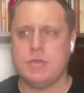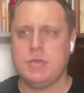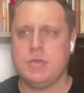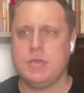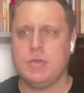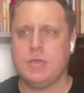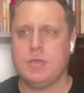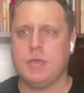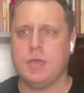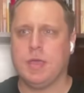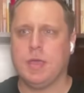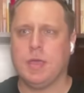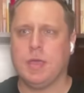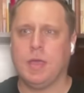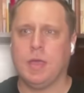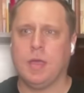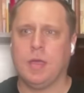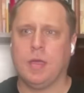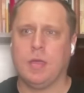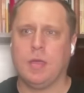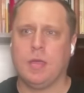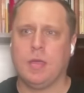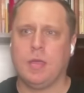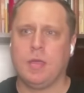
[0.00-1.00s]
Yeah.
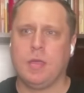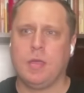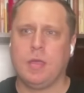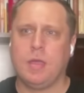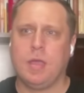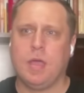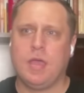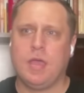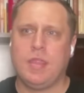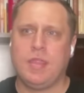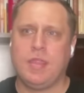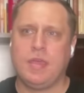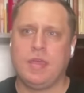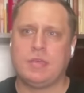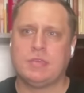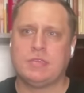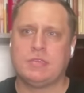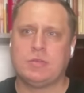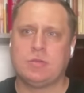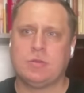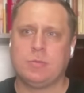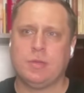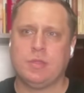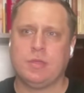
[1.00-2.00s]
I think
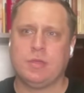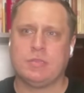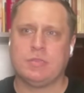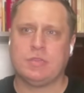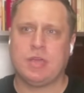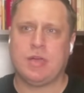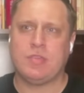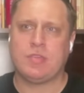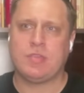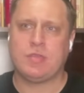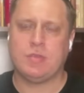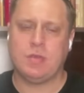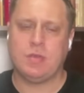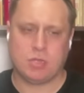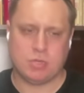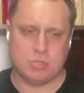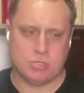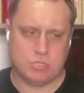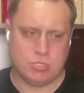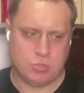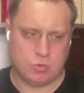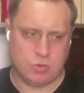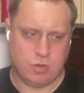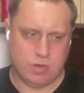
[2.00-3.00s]
so. I mean, there's obviously a
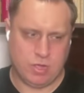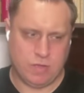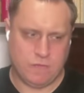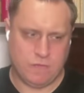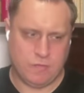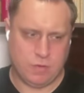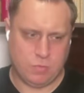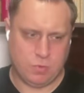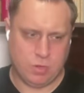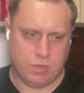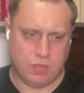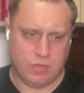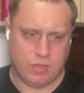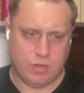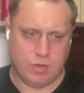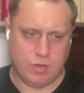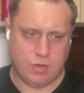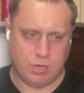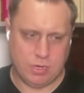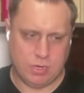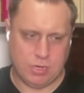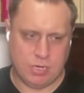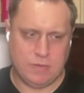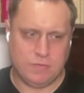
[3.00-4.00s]
concerted effort within
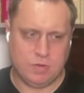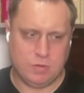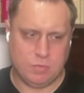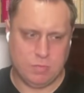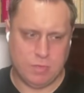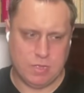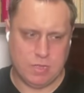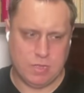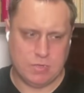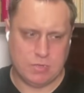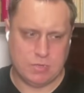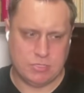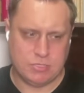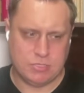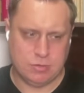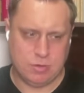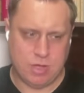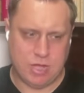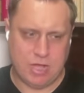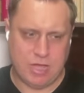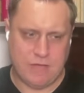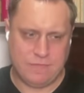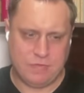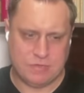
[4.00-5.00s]
our government to
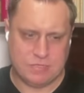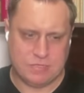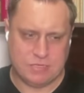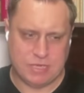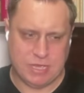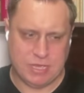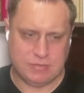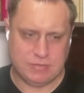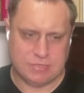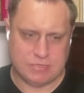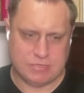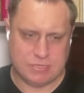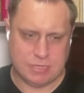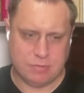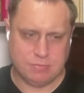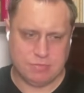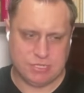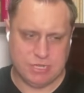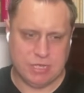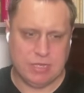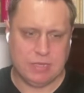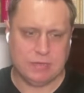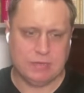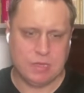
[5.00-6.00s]
obfuscate the
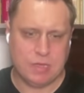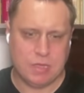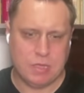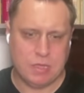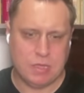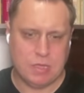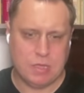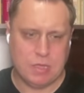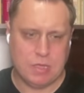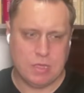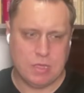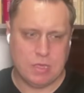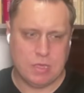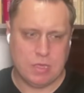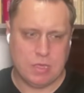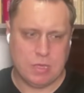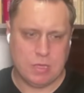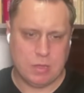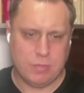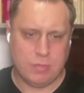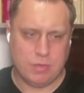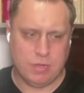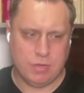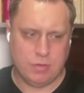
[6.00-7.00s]
subject.
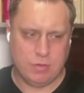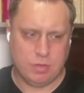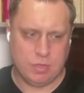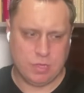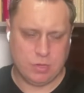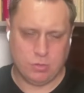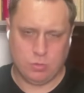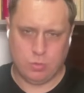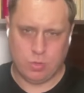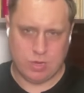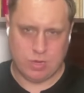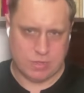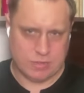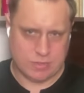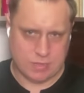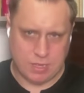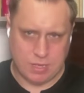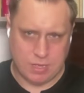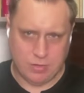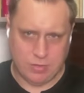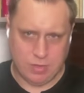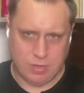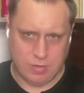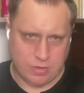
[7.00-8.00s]
I mean, look at Lou
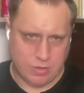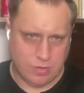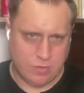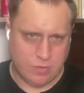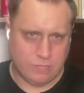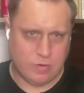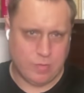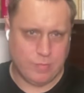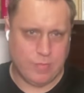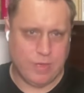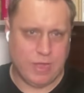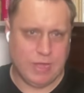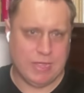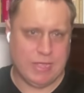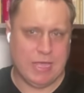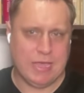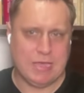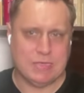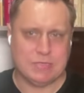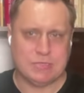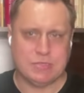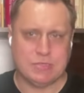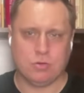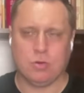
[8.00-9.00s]
Elizondo. I know everybody
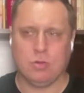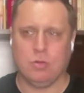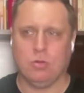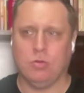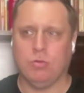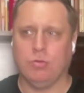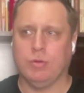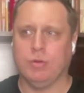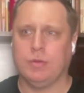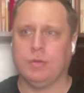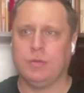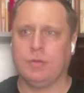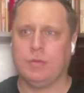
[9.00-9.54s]
has their own,